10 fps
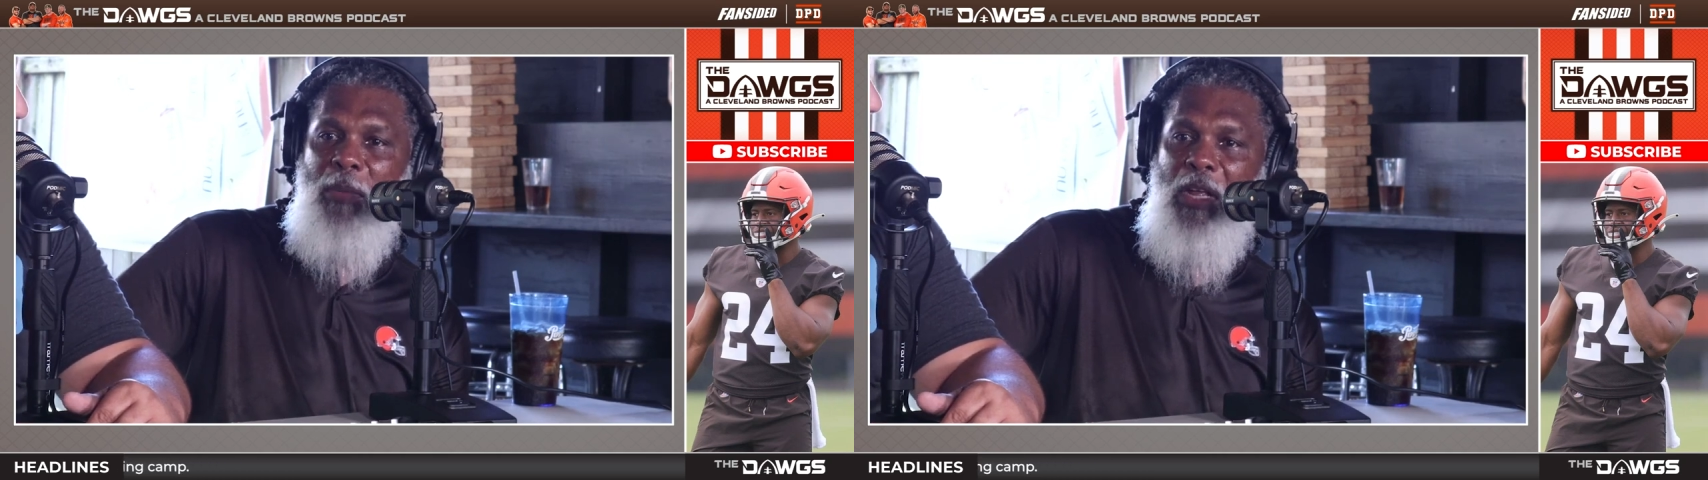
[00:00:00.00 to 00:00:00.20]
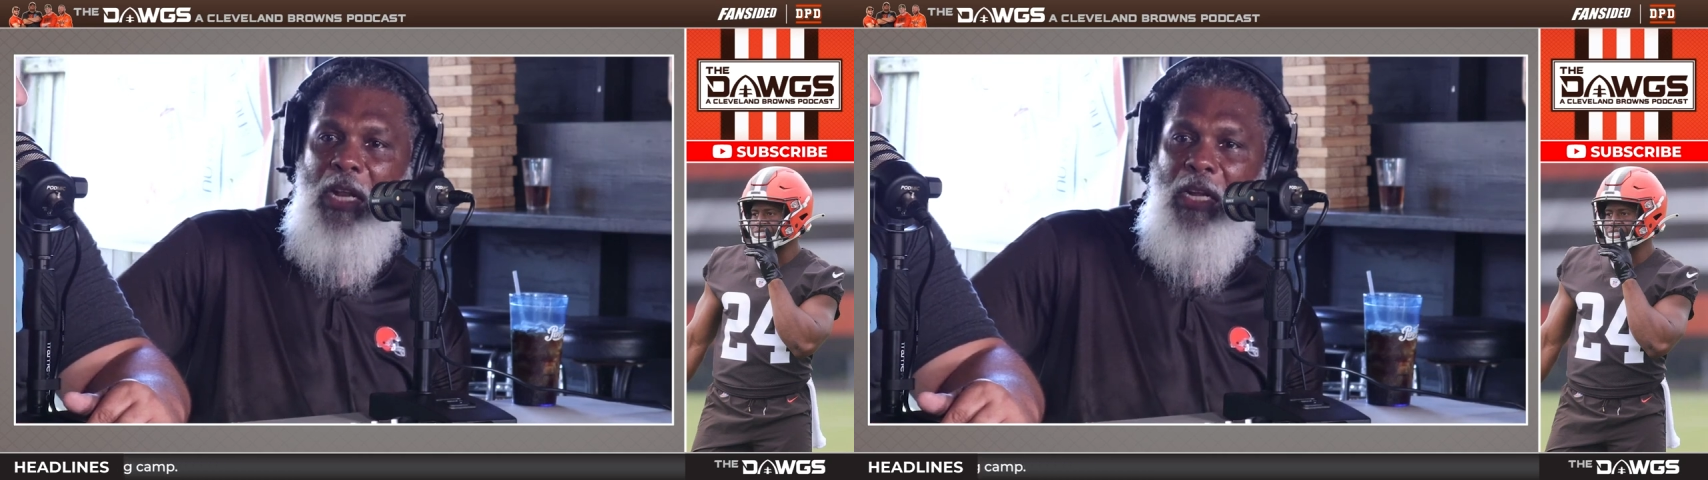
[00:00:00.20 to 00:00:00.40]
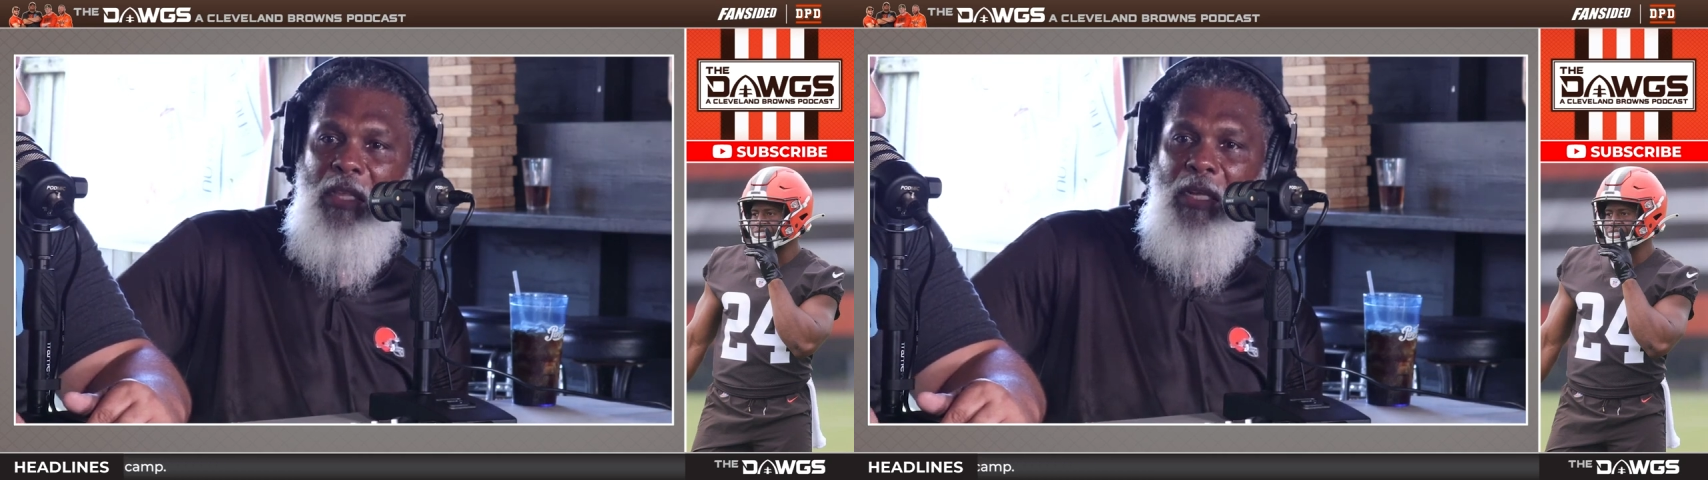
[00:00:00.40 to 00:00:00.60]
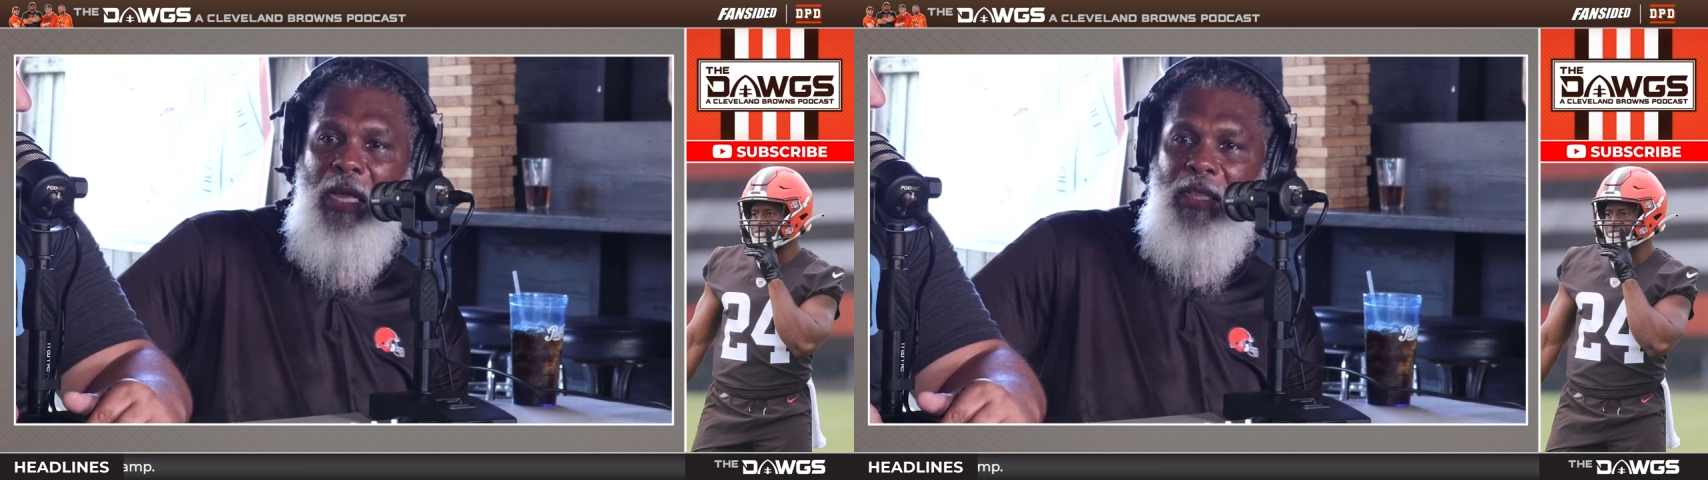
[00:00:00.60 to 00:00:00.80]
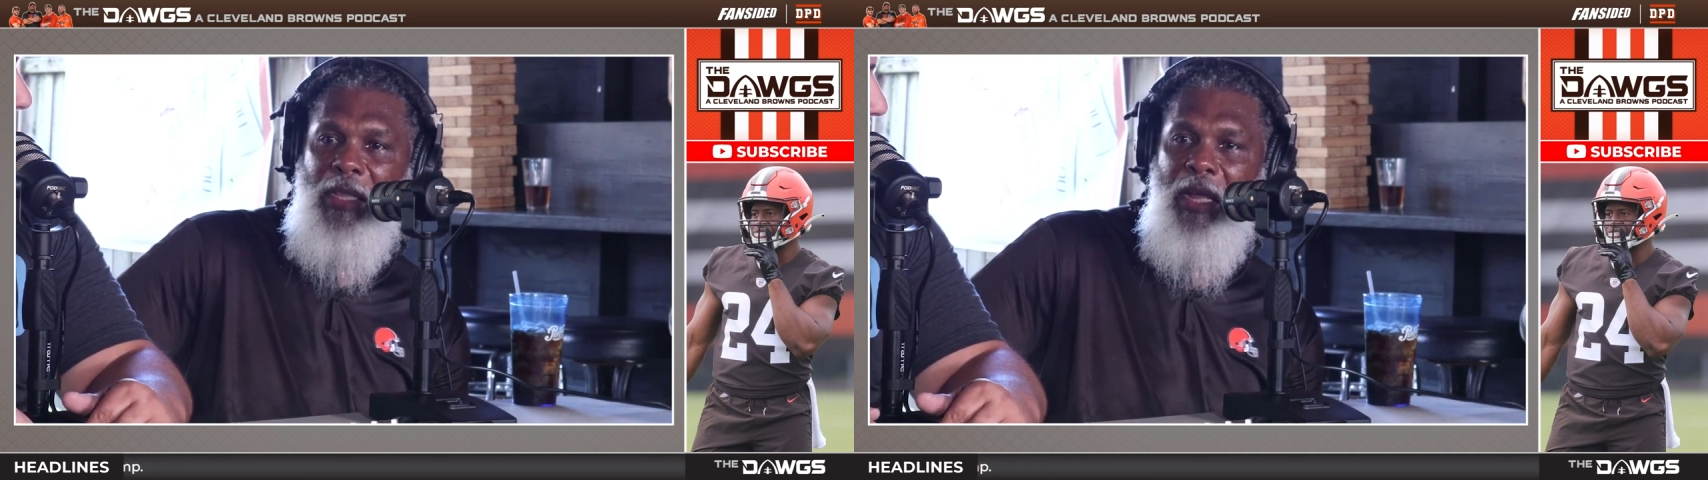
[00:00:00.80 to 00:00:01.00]
or anything
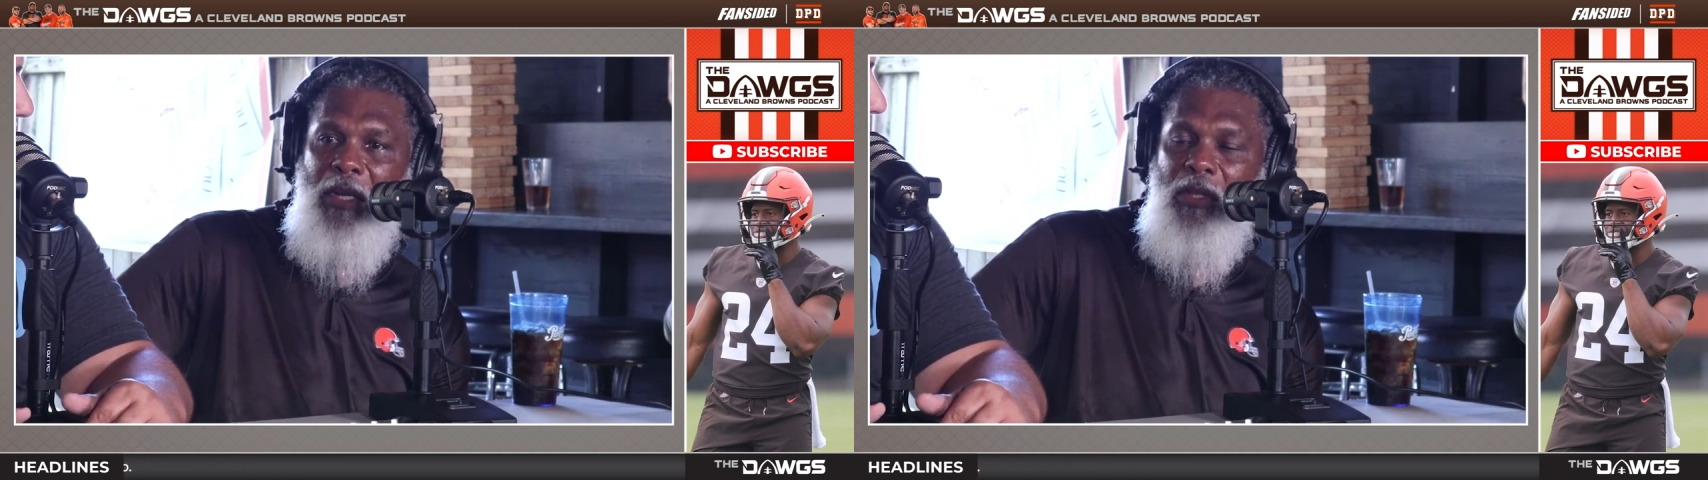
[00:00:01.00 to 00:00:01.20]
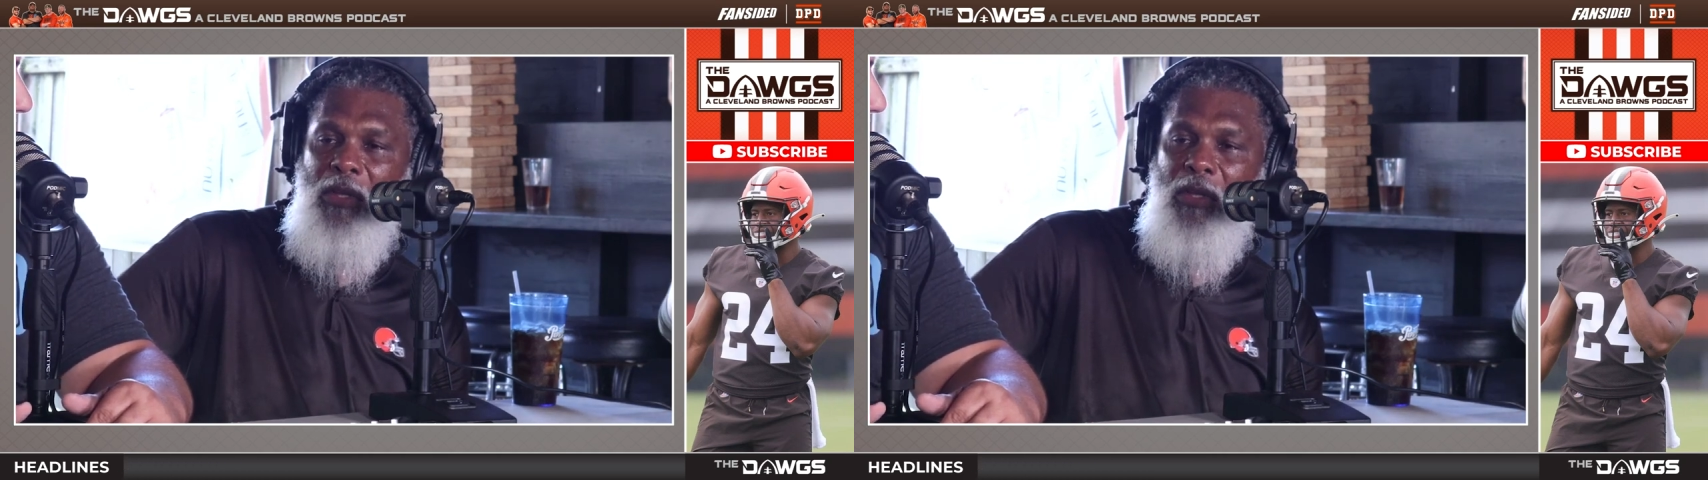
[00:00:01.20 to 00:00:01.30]
like that,